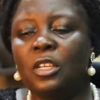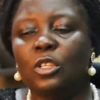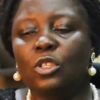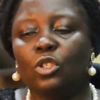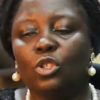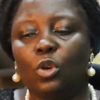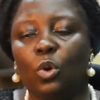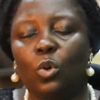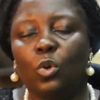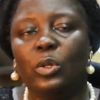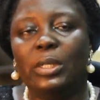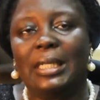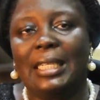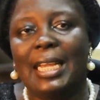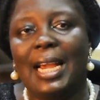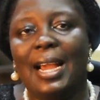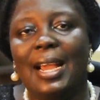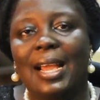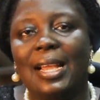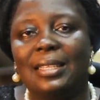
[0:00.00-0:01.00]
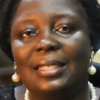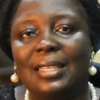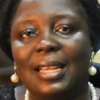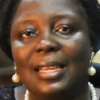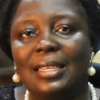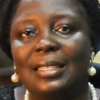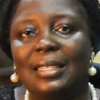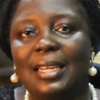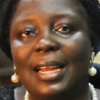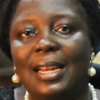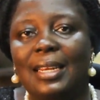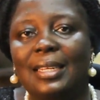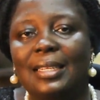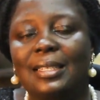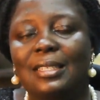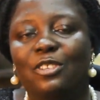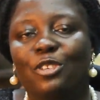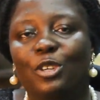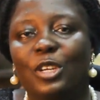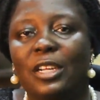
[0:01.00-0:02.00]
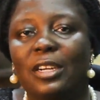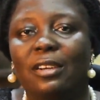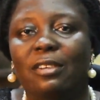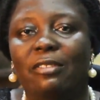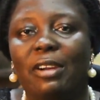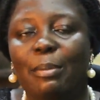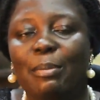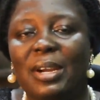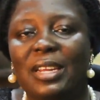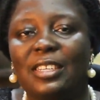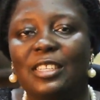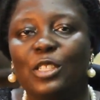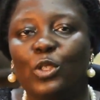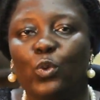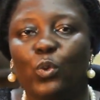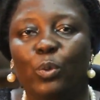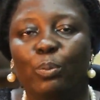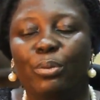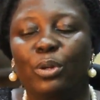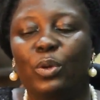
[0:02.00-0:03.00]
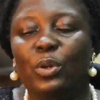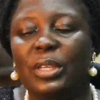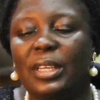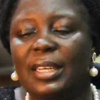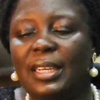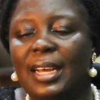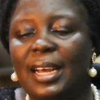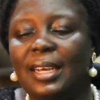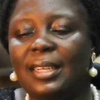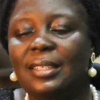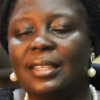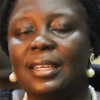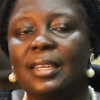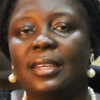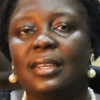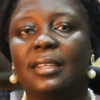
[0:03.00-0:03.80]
So there are essentially three remedies we'll be looking at.